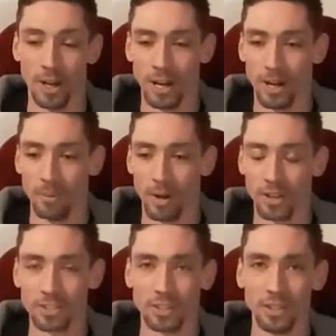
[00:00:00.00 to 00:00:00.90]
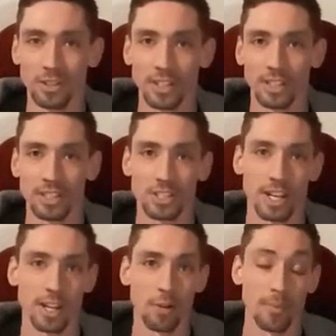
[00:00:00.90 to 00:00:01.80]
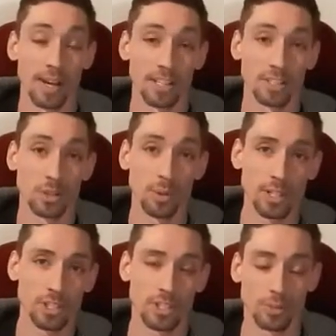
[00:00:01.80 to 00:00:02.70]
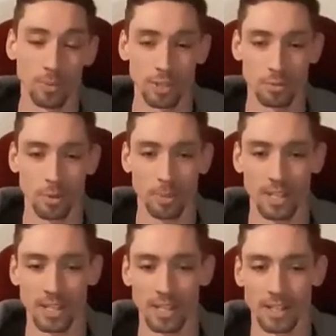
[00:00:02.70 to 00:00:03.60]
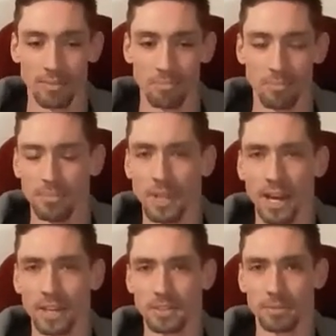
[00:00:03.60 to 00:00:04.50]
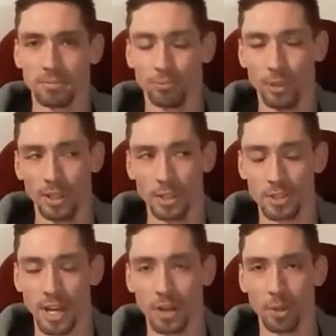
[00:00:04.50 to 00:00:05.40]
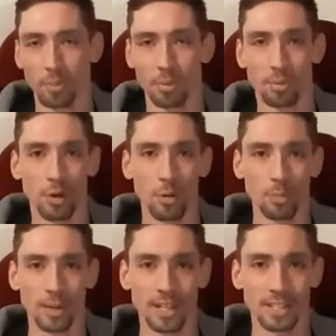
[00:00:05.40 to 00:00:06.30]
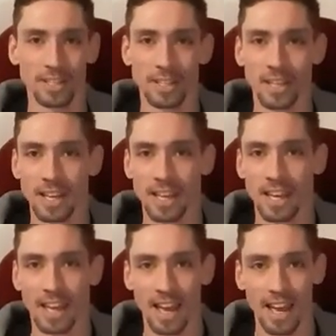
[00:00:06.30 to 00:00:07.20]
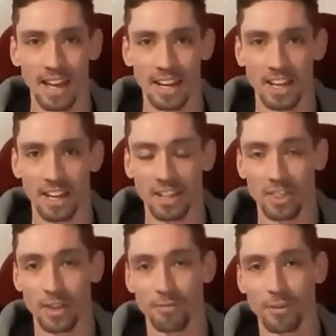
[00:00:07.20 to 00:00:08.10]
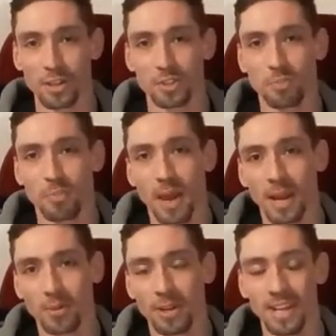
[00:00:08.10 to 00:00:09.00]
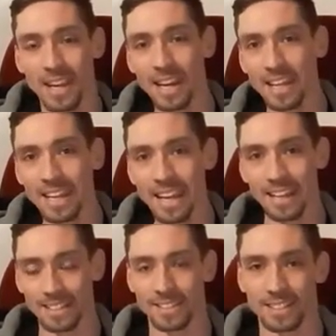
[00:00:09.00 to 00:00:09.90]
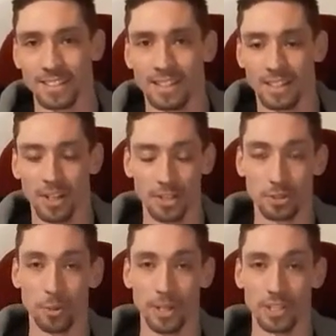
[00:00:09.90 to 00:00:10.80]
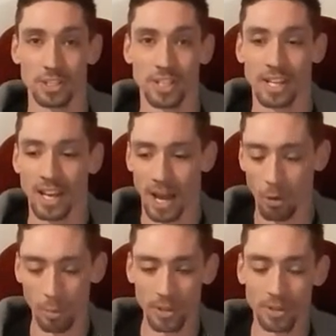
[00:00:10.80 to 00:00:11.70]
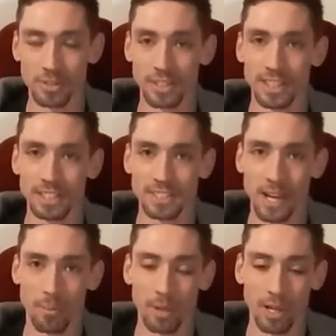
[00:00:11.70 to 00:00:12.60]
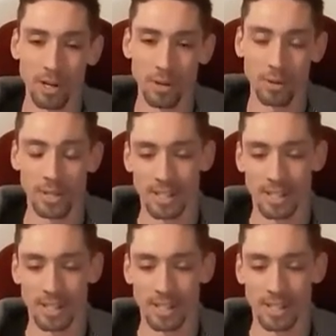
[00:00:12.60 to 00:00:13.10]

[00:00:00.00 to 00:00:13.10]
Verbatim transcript: Um, also, you can check out my Twitch, which will be uh, not really child appropriate, at uh, the first Penguin 88 on Twitch. I will put those links down below.